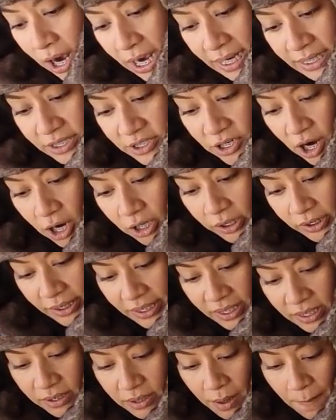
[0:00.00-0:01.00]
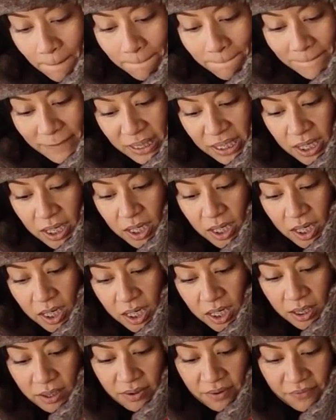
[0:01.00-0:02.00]
All right, Darlene
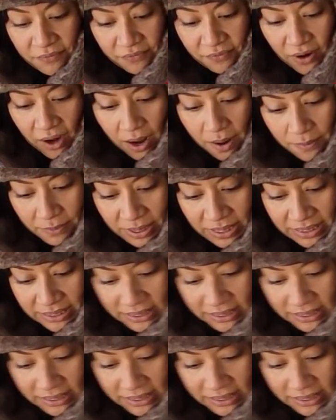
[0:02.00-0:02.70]
from